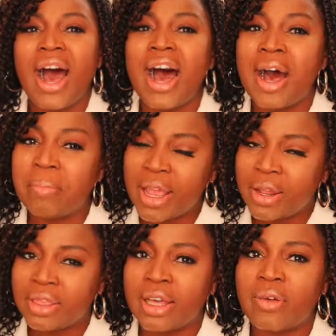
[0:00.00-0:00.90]

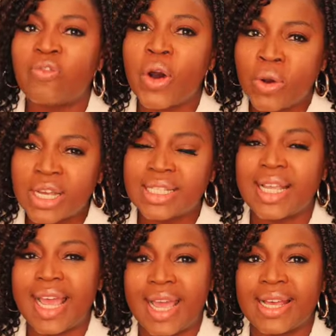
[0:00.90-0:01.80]
and the focus
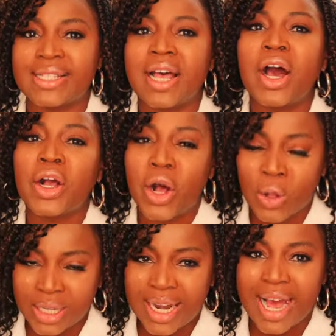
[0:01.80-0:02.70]
is
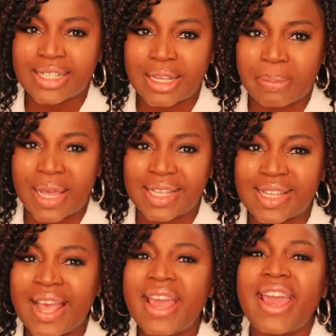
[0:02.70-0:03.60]
colonoscopies.